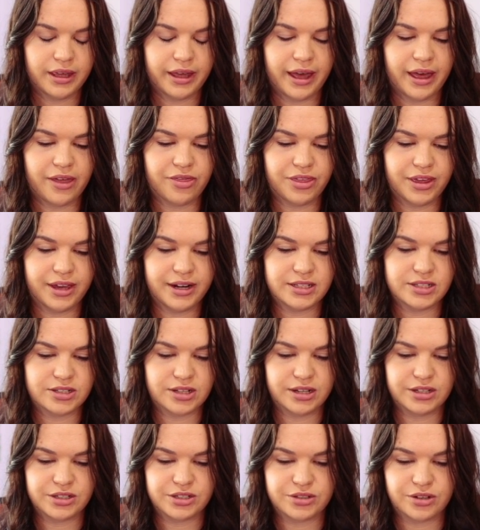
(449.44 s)
And then it's
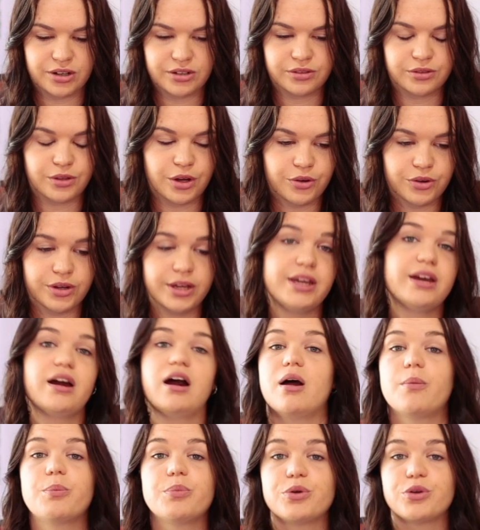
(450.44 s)
going to start loading
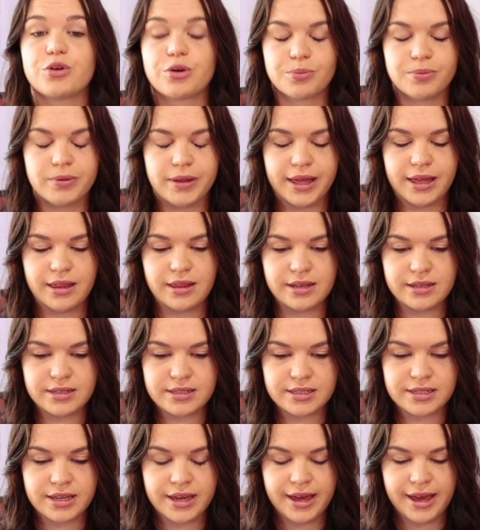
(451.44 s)
up your
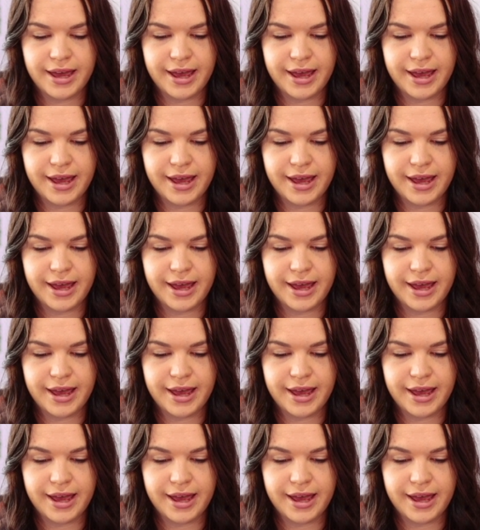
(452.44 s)
playlist,